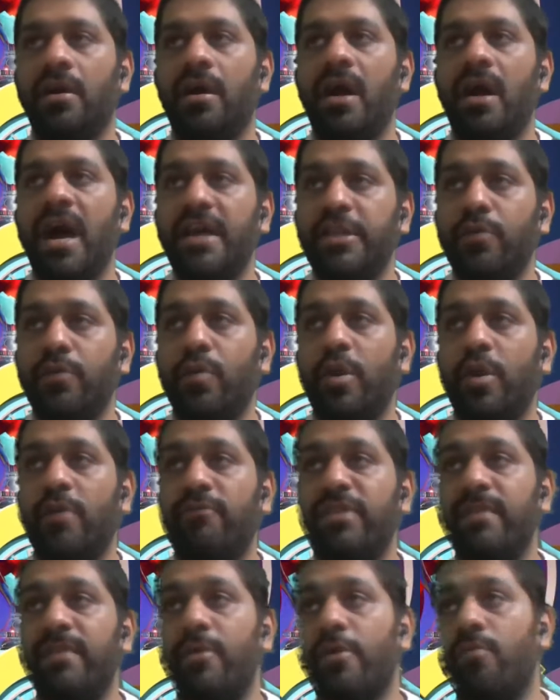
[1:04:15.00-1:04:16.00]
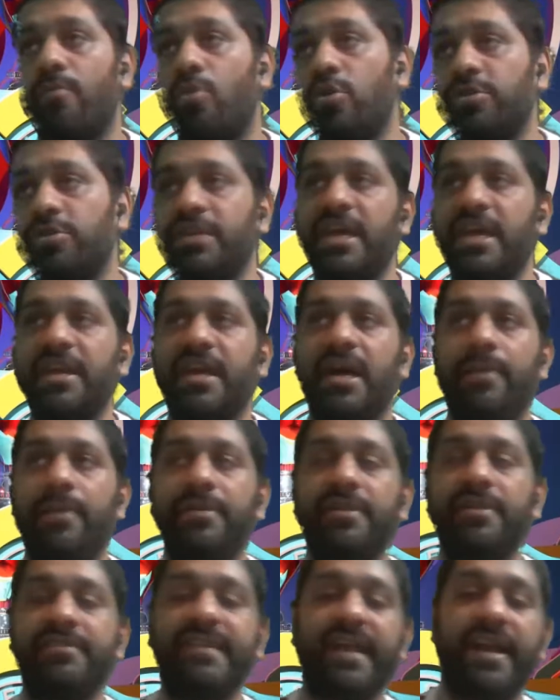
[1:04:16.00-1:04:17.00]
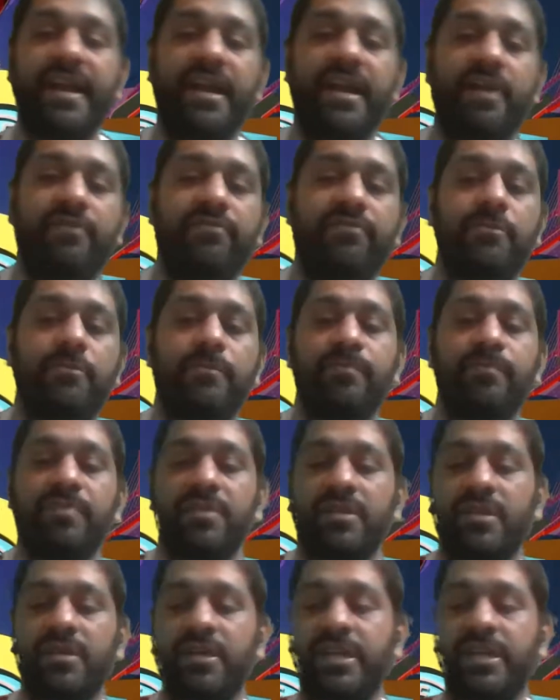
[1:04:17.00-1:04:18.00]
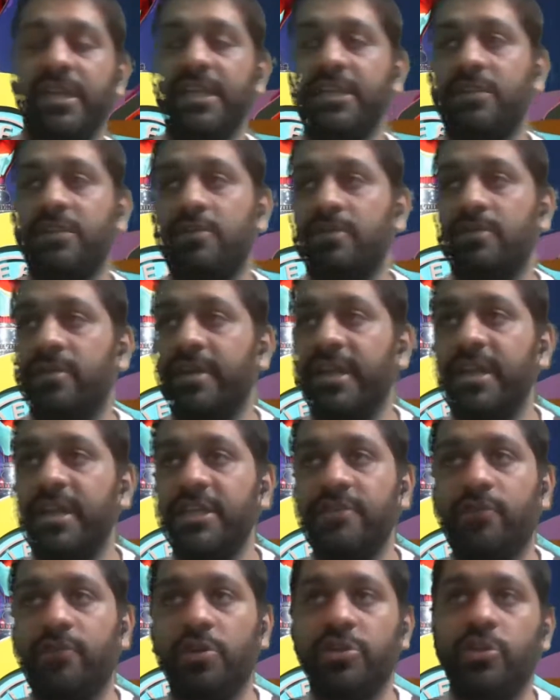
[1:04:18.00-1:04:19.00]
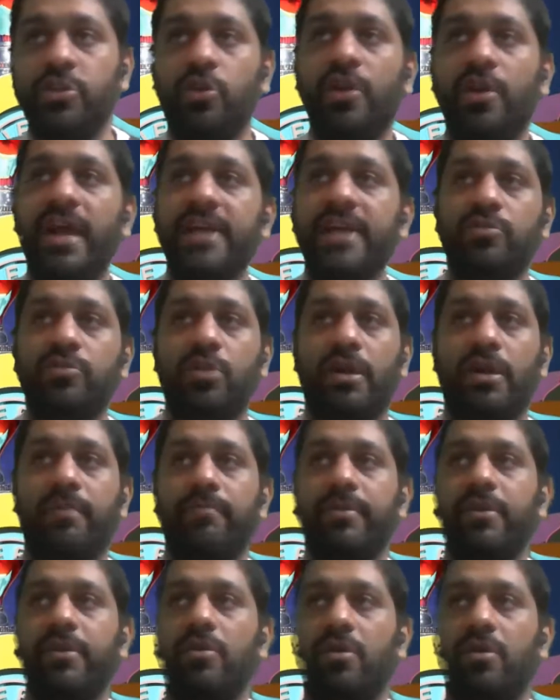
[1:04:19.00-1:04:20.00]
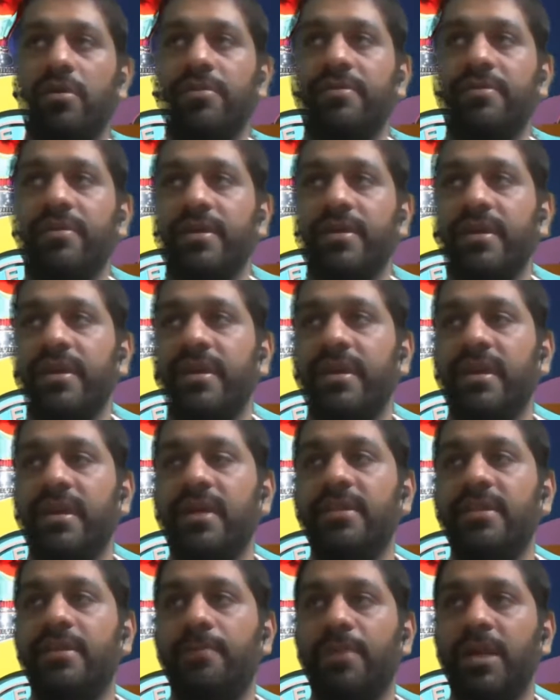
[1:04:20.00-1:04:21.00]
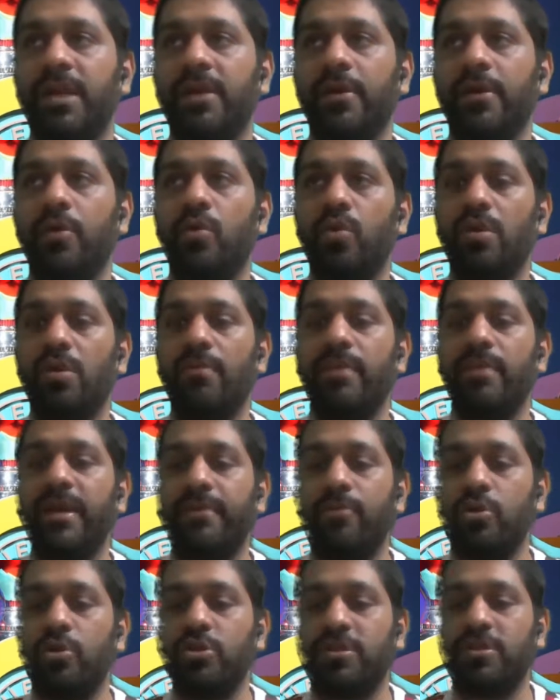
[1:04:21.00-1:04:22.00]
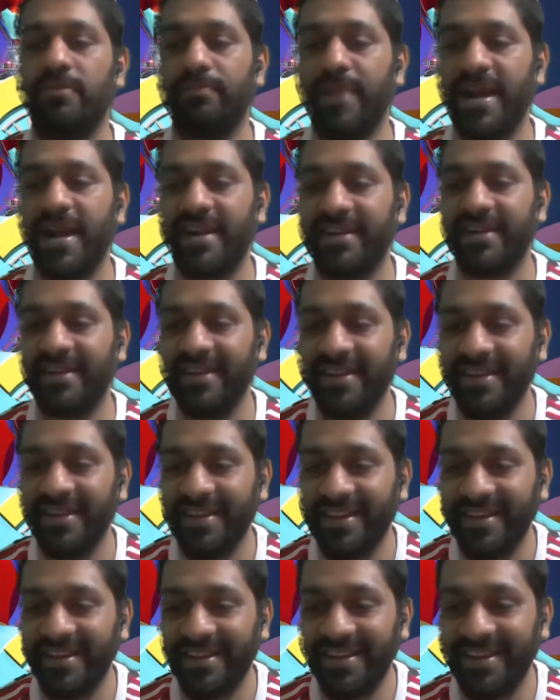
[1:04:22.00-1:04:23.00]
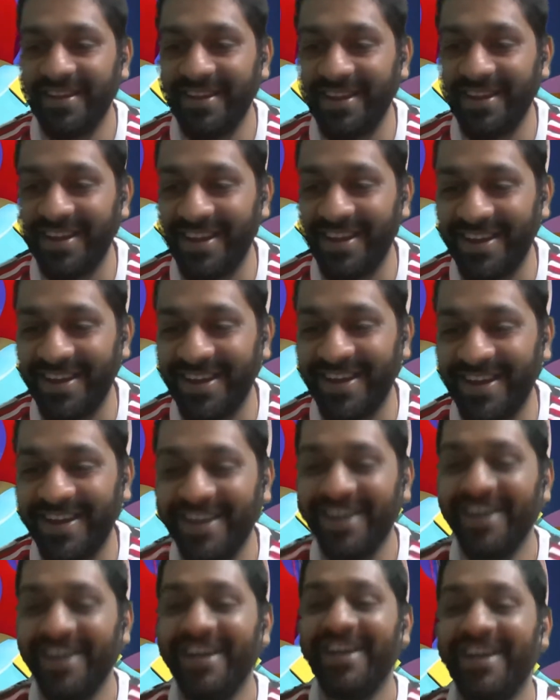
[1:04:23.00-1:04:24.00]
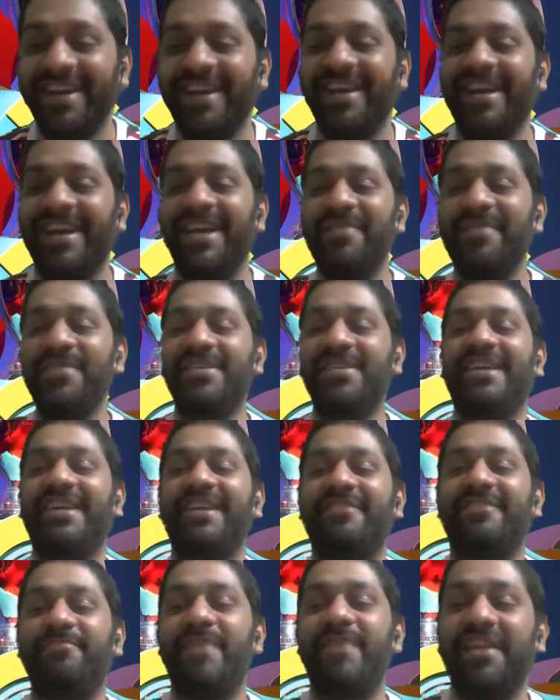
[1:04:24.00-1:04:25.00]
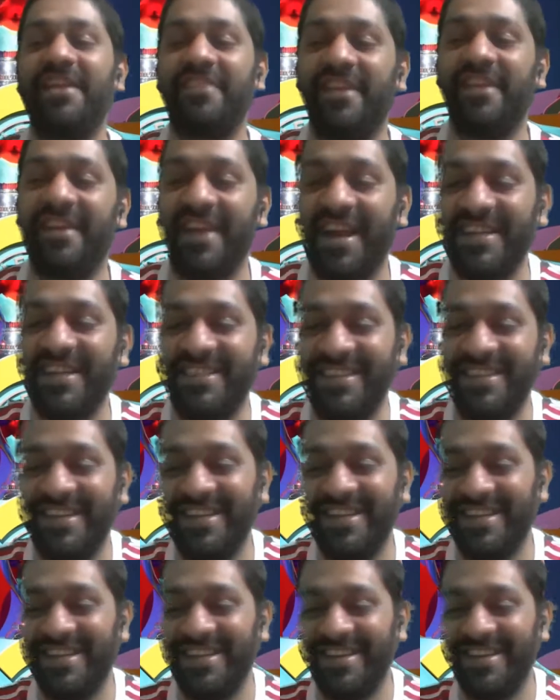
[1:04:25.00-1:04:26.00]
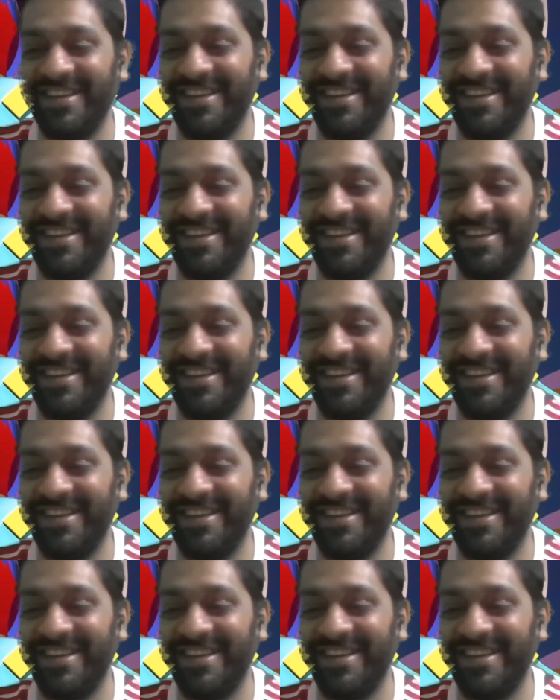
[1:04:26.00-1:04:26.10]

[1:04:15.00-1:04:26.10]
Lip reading: either one of them or both can come in the second half. Grealish for sure has to come because he is a player who will make most impact. ABC, it's better than Rashi.